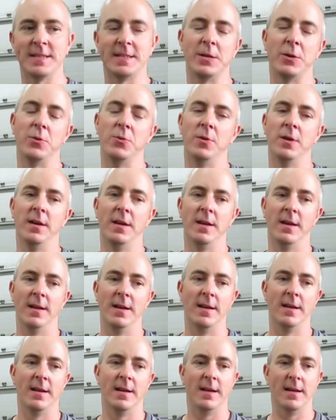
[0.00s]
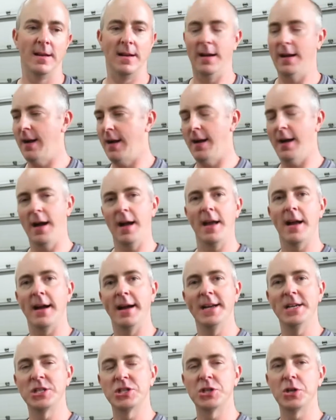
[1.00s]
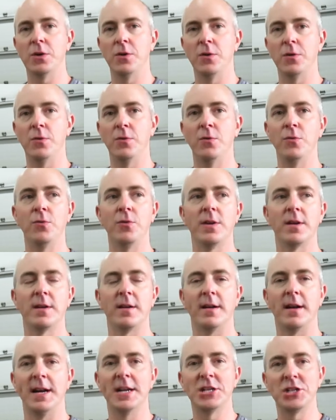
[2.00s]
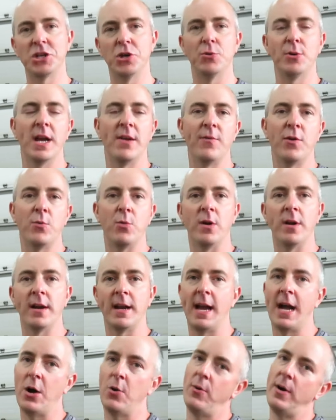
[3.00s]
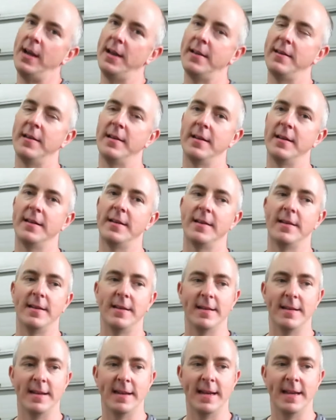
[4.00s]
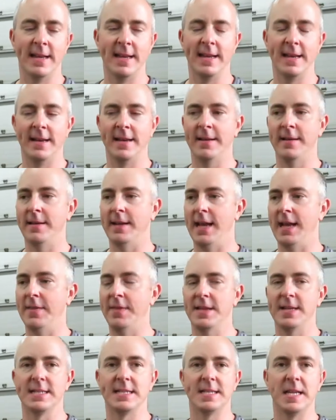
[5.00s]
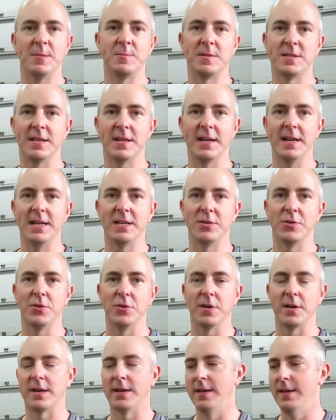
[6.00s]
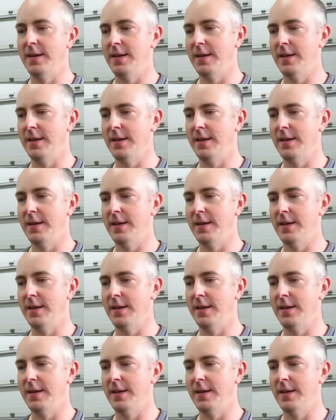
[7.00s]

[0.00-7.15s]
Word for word: So I, I showed I showed everyone how I did it and and the steps that I took.